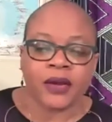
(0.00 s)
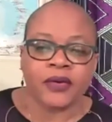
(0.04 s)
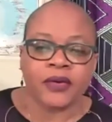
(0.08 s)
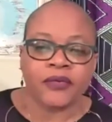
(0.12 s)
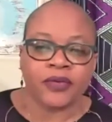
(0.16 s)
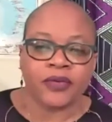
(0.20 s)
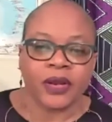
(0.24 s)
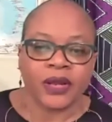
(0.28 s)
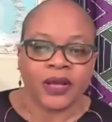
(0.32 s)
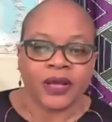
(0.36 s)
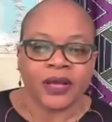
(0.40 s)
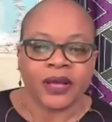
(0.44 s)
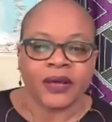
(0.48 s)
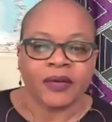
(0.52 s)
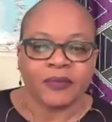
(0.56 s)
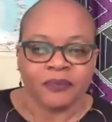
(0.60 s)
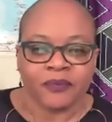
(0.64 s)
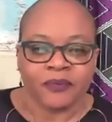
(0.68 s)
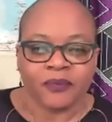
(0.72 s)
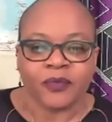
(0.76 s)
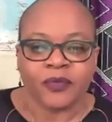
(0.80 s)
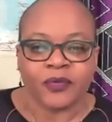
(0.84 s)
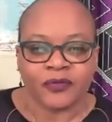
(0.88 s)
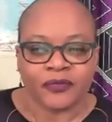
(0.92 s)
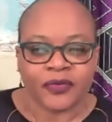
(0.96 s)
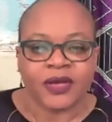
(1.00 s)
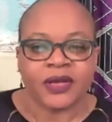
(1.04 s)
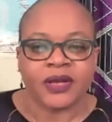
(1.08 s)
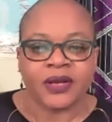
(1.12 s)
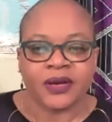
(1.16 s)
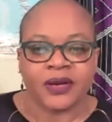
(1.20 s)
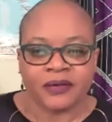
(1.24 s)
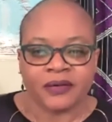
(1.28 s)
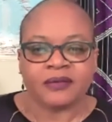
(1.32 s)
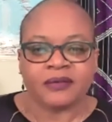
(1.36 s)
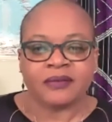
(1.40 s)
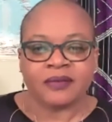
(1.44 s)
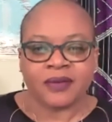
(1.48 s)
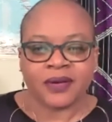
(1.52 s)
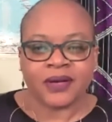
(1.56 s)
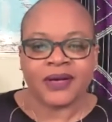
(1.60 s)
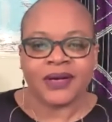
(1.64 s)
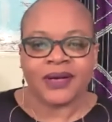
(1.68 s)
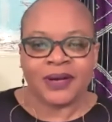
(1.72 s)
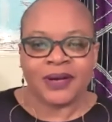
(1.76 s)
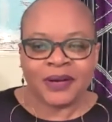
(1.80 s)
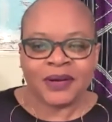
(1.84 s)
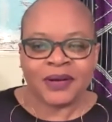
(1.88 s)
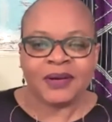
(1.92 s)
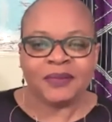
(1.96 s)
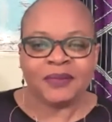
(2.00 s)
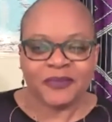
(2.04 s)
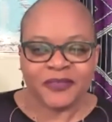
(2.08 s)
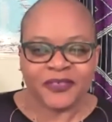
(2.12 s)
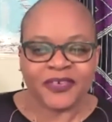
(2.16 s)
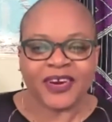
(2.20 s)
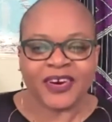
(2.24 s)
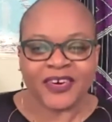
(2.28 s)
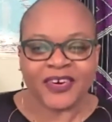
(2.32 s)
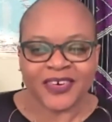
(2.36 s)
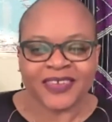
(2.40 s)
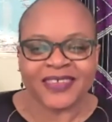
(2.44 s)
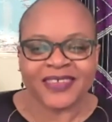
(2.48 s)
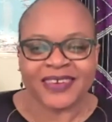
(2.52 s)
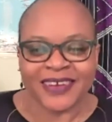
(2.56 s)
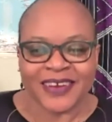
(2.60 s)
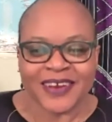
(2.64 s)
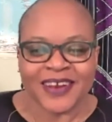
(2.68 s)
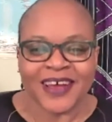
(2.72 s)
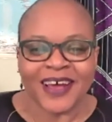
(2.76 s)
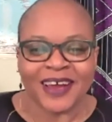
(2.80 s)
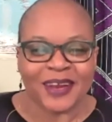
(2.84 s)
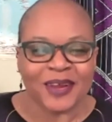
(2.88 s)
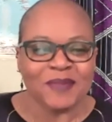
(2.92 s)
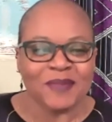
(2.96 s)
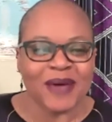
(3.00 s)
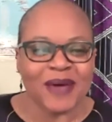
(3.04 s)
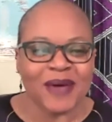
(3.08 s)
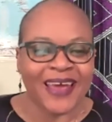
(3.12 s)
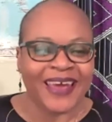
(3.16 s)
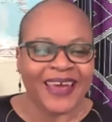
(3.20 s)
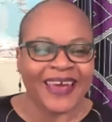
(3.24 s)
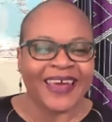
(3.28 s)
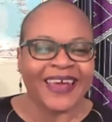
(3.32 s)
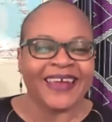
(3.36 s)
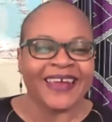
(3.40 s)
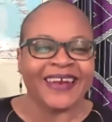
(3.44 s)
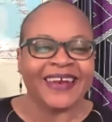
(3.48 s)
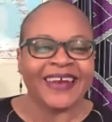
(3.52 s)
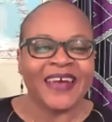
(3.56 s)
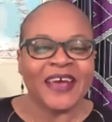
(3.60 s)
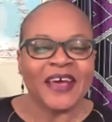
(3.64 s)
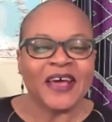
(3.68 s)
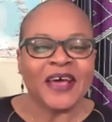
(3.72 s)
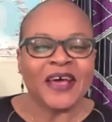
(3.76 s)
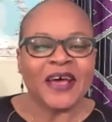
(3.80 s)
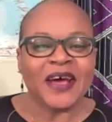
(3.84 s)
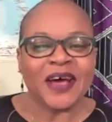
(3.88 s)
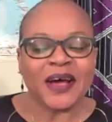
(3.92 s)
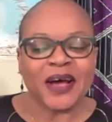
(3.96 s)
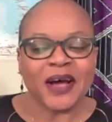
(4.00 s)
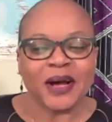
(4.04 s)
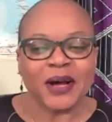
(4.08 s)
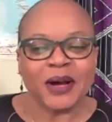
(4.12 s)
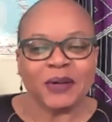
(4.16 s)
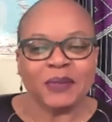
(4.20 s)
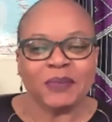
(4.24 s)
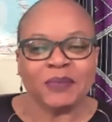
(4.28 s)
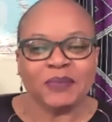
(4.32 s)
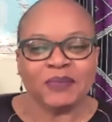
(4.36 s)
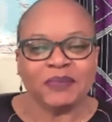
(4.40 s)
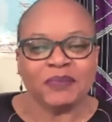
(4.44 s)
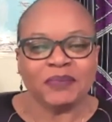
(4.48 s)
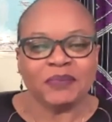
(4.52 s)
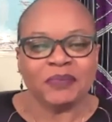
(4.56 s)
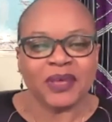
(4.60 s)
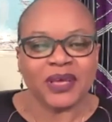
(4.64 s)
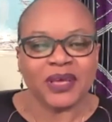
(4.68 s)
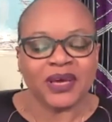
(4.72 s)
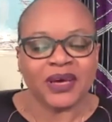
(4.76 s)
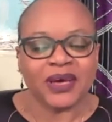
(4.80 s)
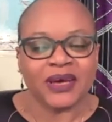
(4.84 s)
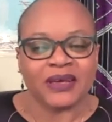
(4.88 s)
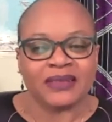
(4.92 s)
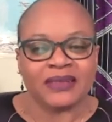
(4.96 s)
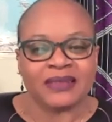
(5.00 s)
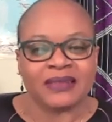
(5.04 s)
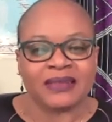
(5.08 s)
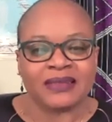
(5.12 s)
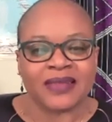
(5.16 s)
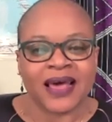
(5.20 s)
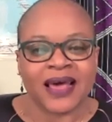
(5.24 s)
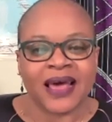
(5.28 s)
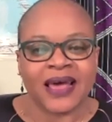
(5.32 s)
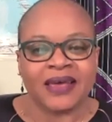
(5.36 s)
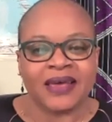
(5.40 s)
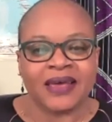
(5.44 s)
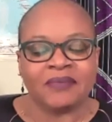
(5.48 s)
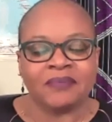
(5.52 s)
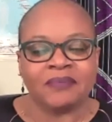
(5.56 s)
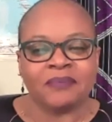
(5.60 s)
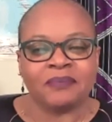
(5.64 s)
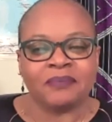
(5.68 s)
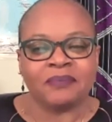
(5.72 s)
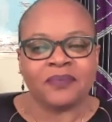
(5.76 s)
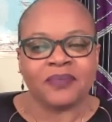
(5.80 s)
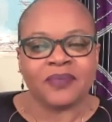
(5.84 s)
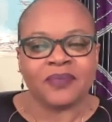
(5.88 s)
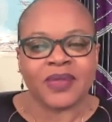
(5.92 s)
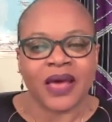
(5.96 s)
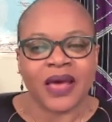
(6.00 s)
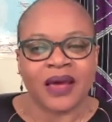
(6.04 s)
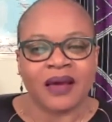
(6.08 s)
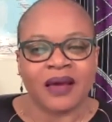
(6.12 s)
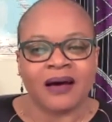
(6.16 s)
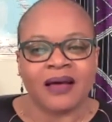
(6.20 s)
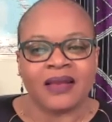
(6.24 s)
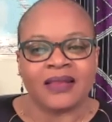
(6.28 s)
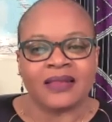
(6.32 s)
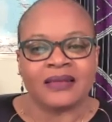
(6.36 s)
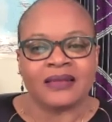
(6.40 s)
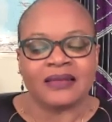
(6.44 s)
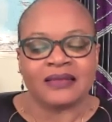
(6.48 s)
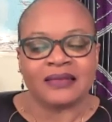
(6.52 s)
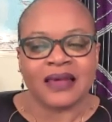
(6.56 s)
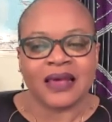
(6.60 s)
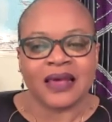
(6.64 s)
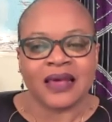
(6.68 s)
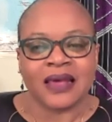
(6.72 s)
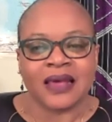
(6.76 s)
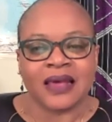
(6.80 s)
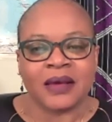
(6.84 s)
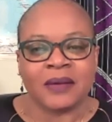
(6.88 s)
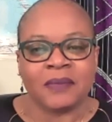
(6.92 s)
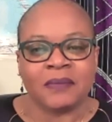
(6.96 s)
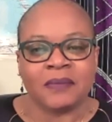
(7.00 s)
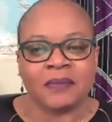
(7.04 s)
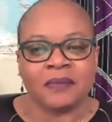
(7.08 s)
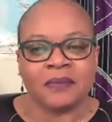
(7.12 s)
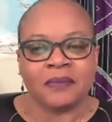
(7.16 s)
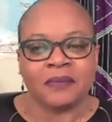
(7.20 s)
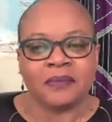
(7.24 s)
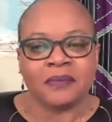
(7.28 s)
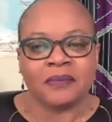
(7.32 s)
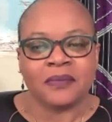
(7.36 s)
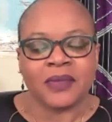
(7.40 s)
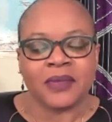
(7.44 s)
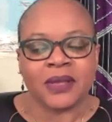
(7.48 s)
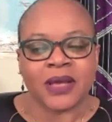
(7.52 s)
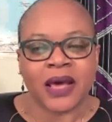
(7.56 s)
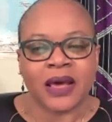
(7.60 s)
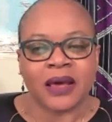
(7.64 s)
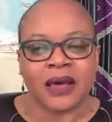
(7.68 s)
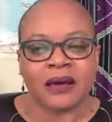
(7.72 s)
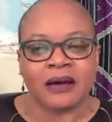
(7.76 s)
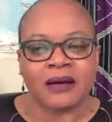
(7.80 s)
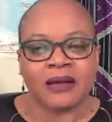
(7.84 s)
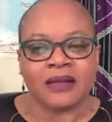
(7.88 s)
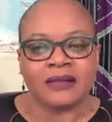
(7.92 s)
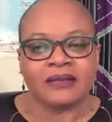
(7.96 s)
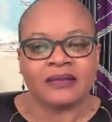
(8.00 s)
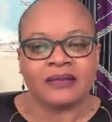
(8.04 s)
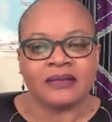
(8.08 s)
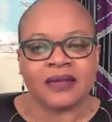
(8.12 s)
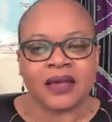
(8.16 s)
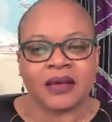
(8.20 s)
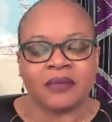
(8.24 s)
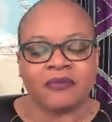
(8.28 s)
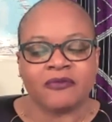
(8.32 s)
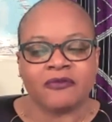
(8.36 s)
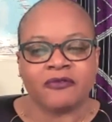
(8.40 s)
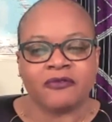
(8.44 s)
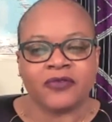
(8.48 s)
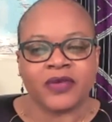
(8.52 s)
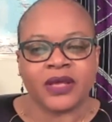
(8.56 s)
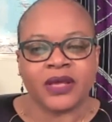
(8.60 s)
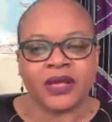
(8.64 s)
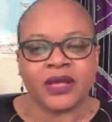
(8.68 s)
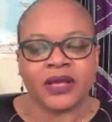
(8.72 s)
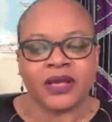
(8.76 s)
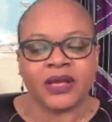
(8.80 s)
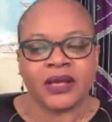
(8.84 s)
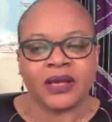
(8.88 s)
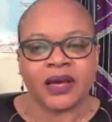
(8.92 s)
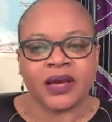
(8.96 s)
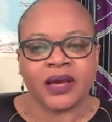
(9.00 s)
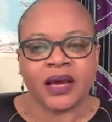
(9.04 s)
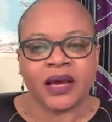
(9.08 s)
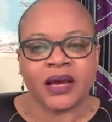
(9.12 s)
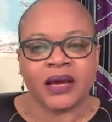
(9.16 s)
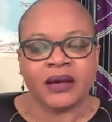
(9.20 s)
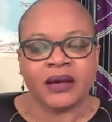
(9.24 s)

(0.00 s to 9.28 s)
agree. I'm over here vigorously nodding my head because I got the same feeling.